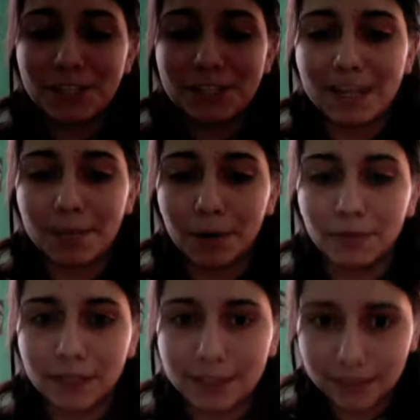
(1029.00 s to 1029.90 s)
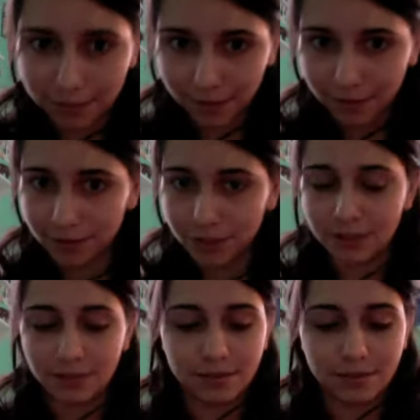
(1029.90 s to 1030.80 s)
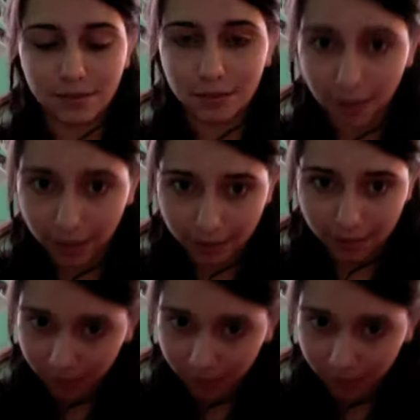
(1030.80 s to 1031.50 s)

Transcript: just stay perfect. She's, like,